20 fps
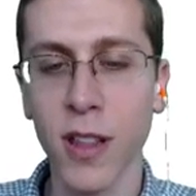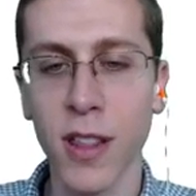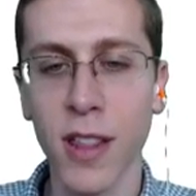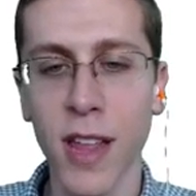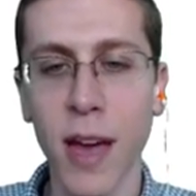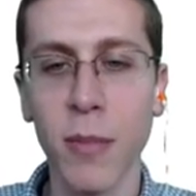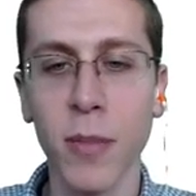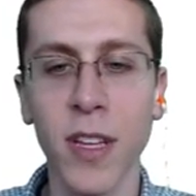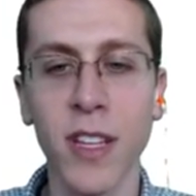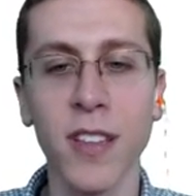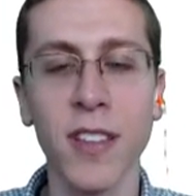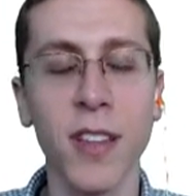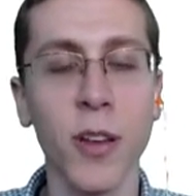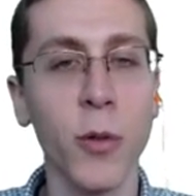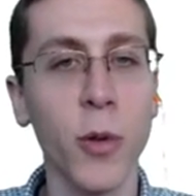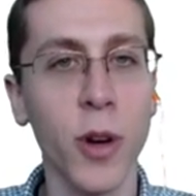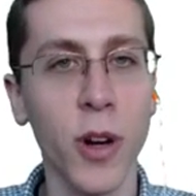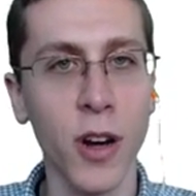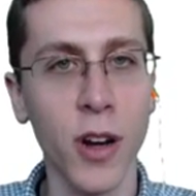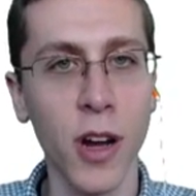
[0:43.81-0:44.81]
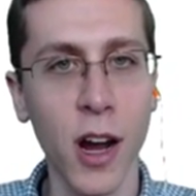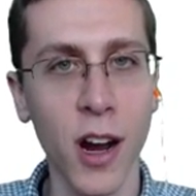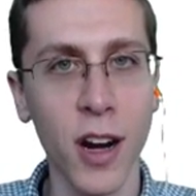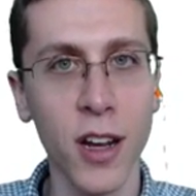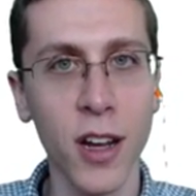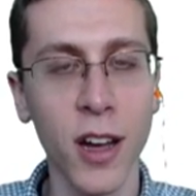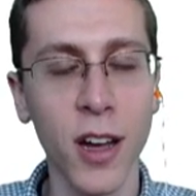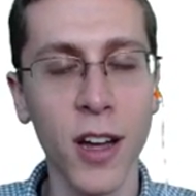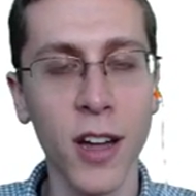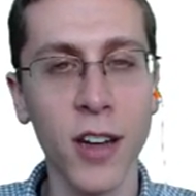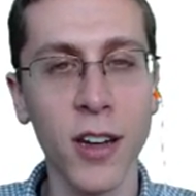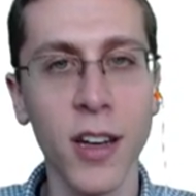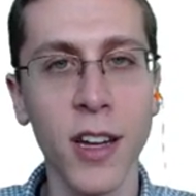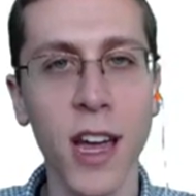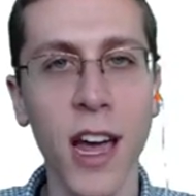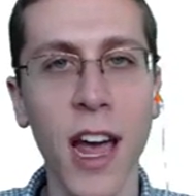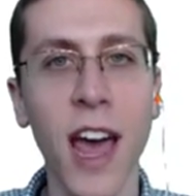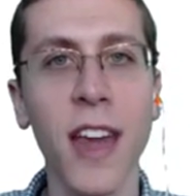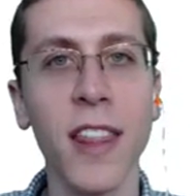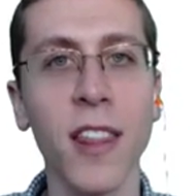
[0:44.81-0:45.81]
that means that we're an Archon
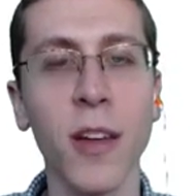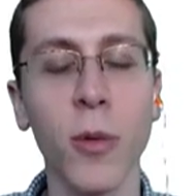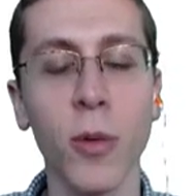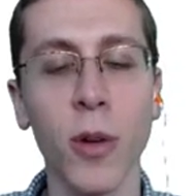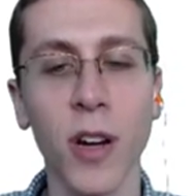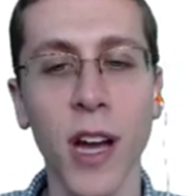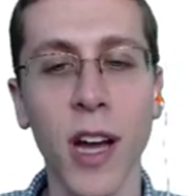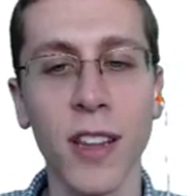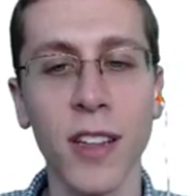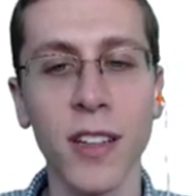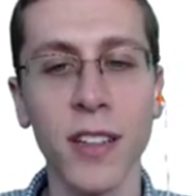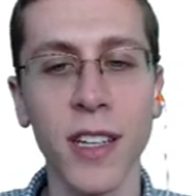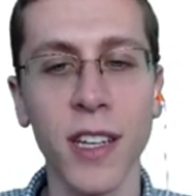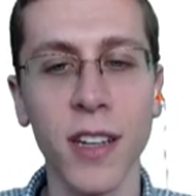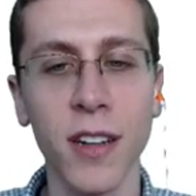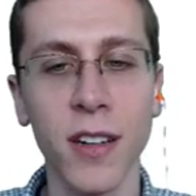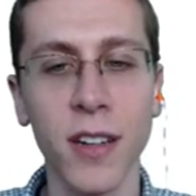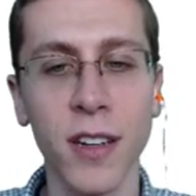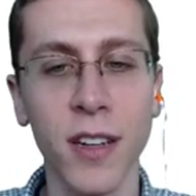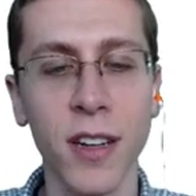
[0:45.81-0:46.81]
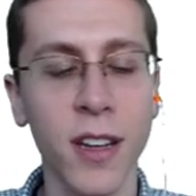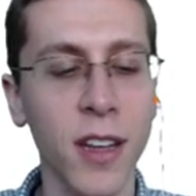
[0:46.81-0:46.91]
and that we're not the leader.